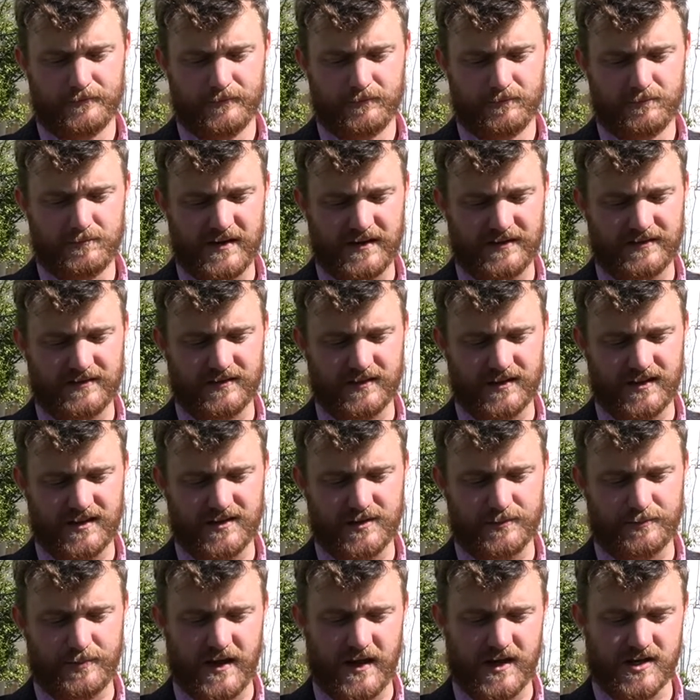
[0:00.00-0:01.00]

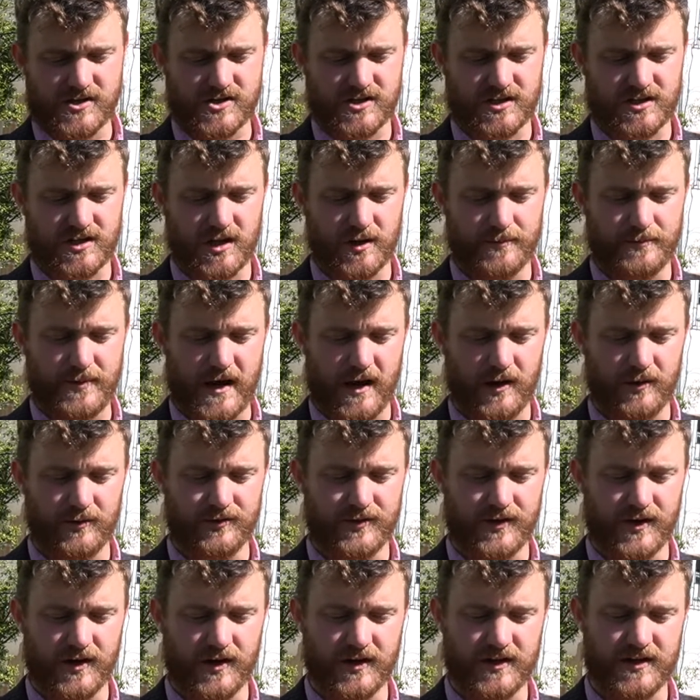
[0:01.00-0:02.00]
mislead the patient
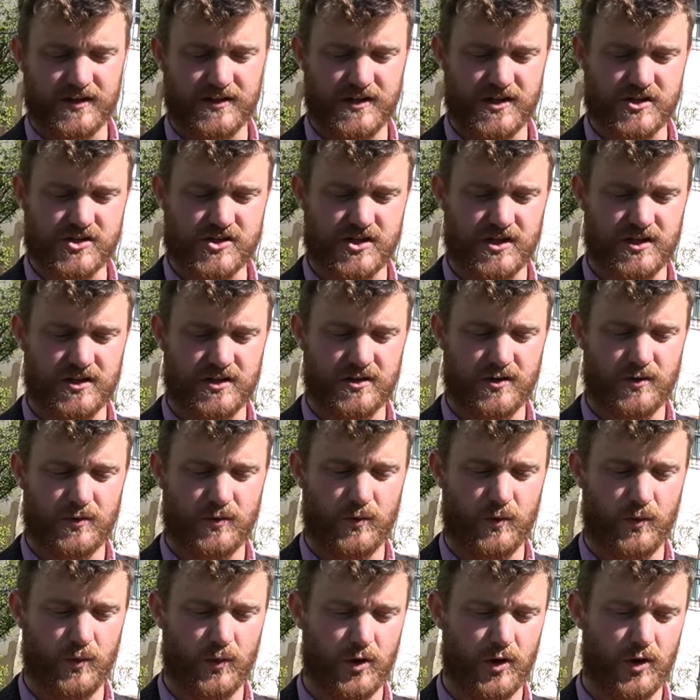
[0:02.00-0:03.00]
about their condition
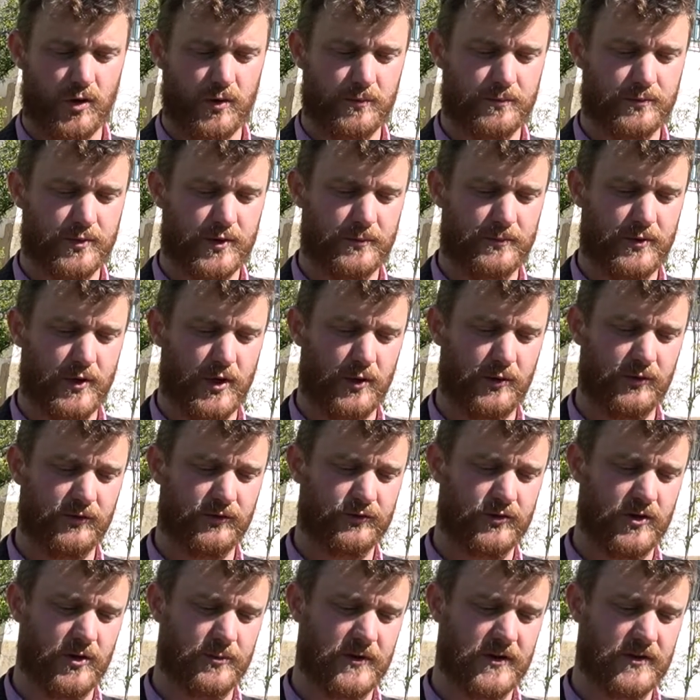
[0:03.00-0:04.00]
or
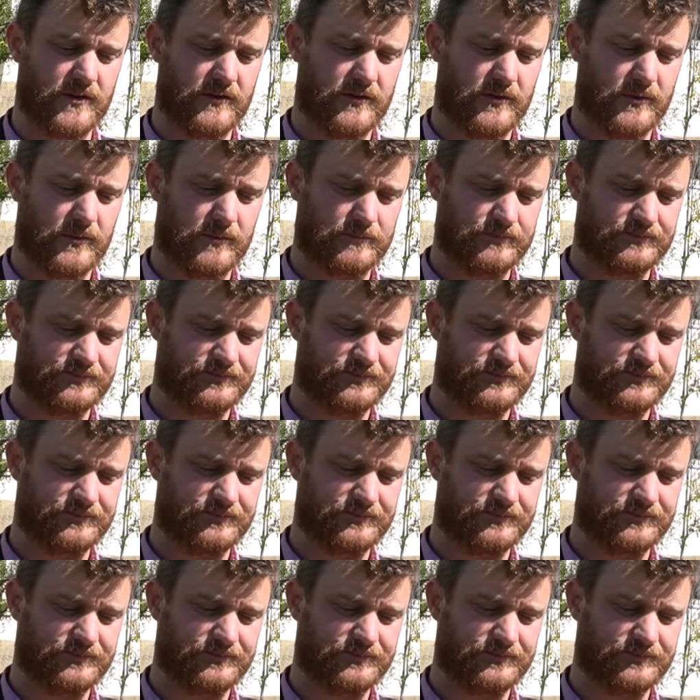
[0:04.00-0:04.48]
proposed treatments.